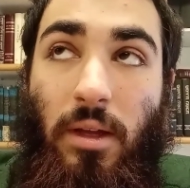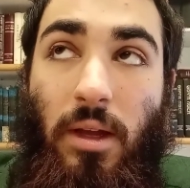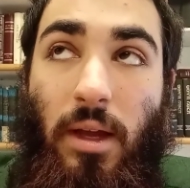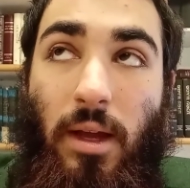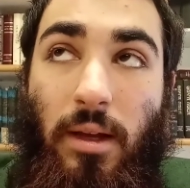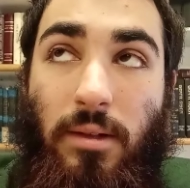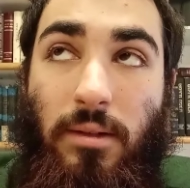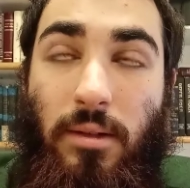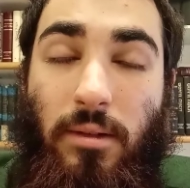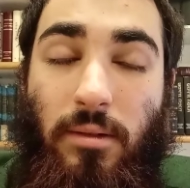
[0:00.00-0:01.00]

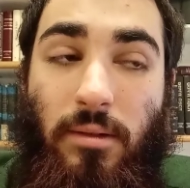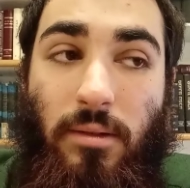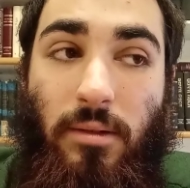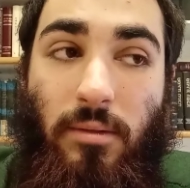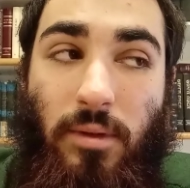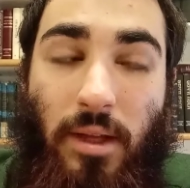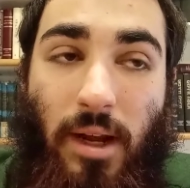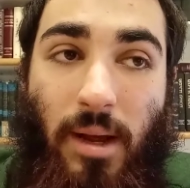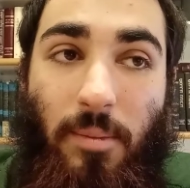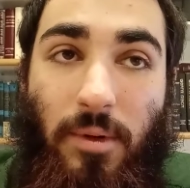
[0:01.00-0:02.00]
And when that
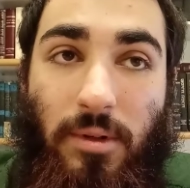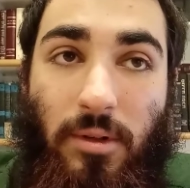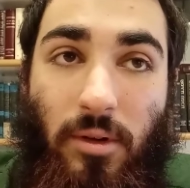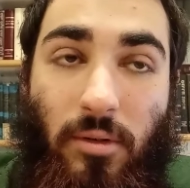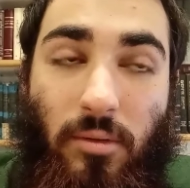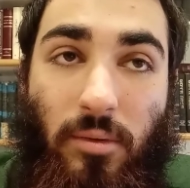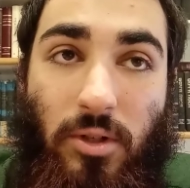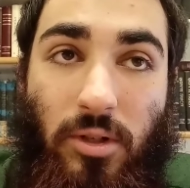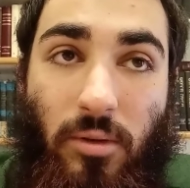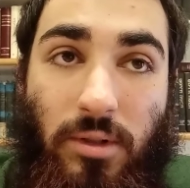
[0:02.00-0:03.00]
happens, we
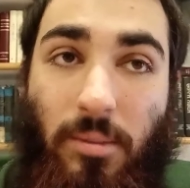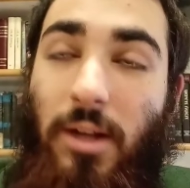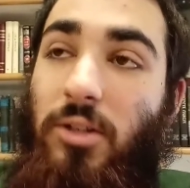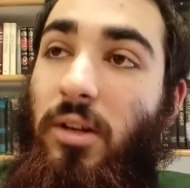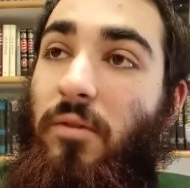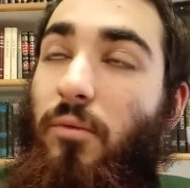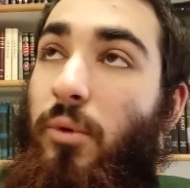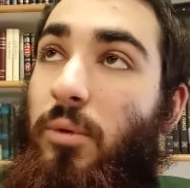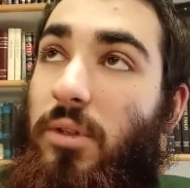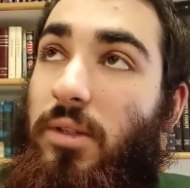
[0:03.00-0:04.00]
should always imagine, if
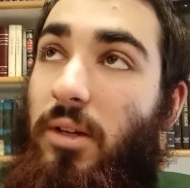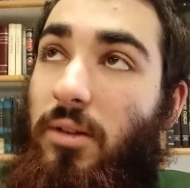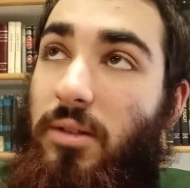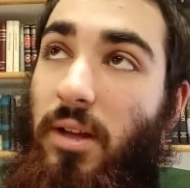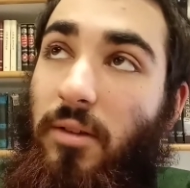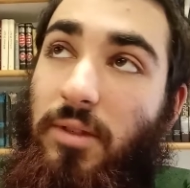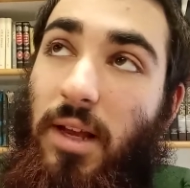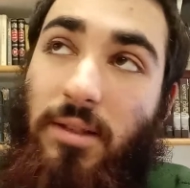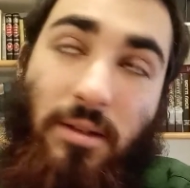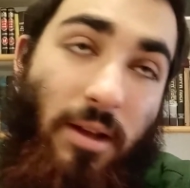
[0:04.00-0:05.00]
we were to see ourselves
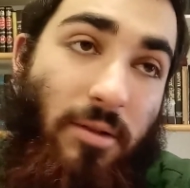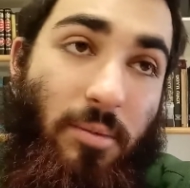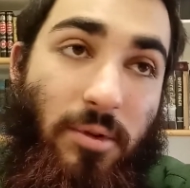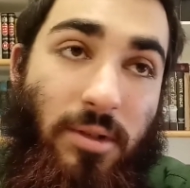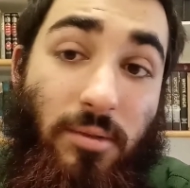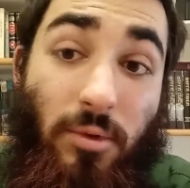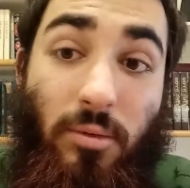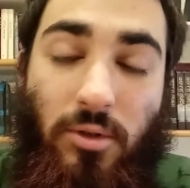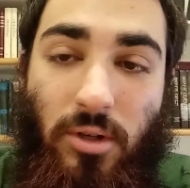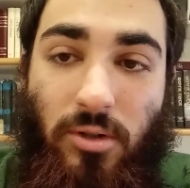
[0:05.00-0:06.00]
as another person, we
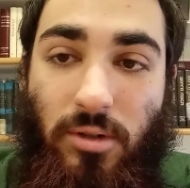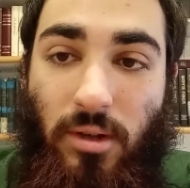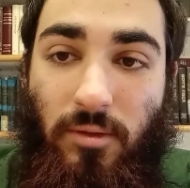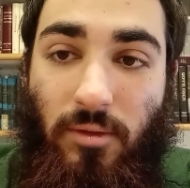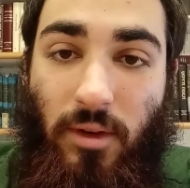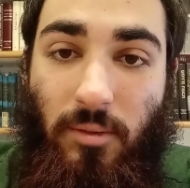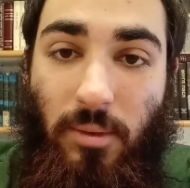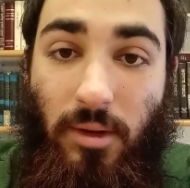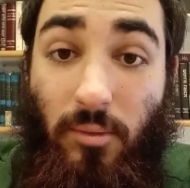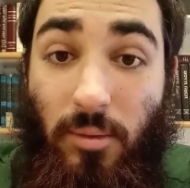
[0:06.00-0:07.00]
would judge ourselves
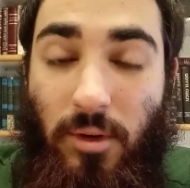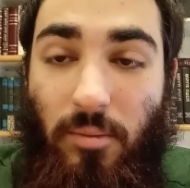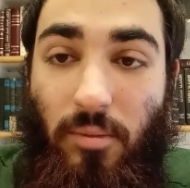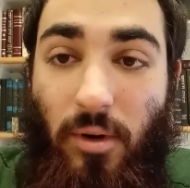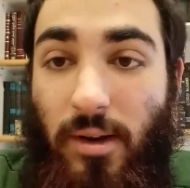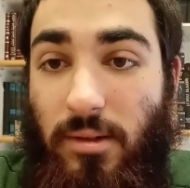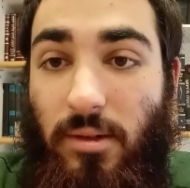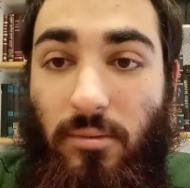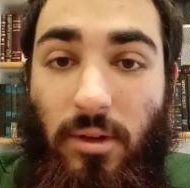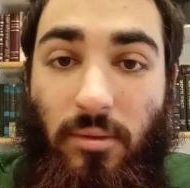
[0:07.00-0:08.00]
favorably, and we'd be impressed in
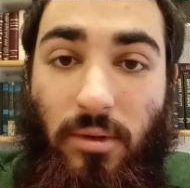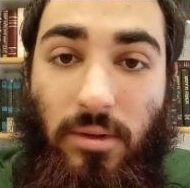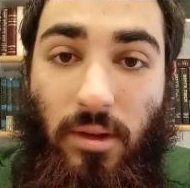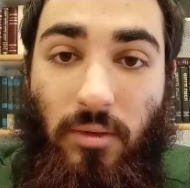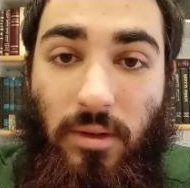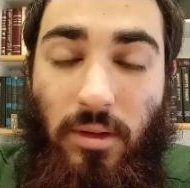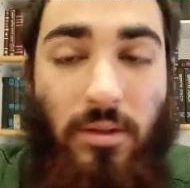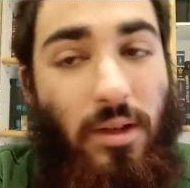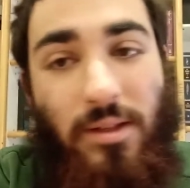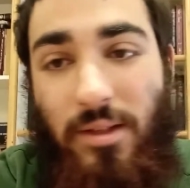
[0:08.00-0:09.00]
a way with ourselves. It's
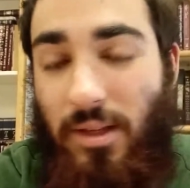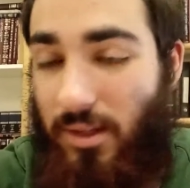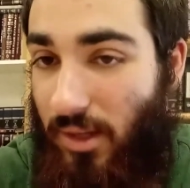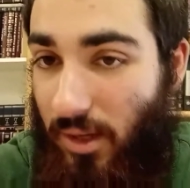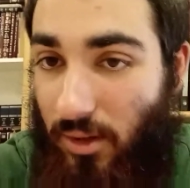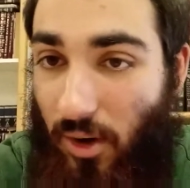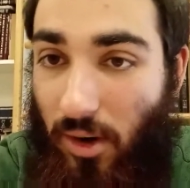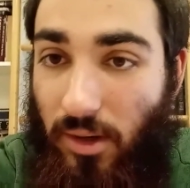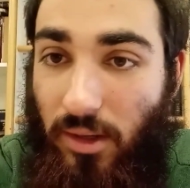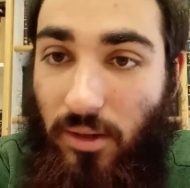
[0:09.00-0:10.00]
not to say to get
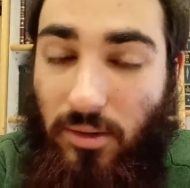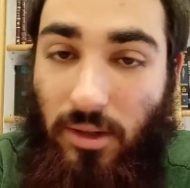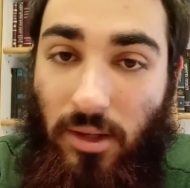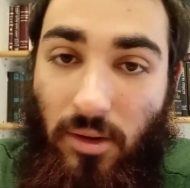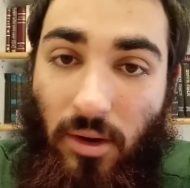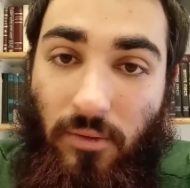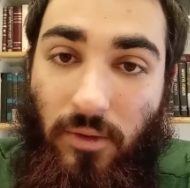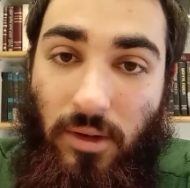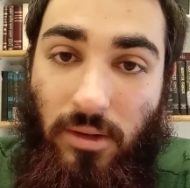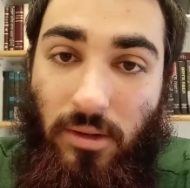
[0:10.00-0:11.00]
cocky or to get
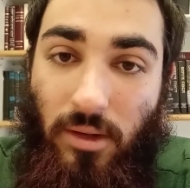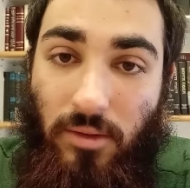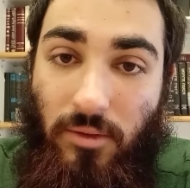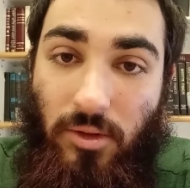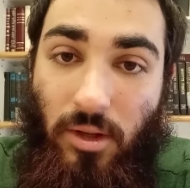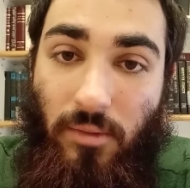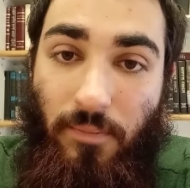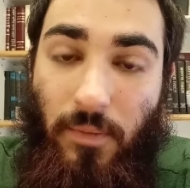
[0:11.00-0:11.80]
confident, chas v'shalom,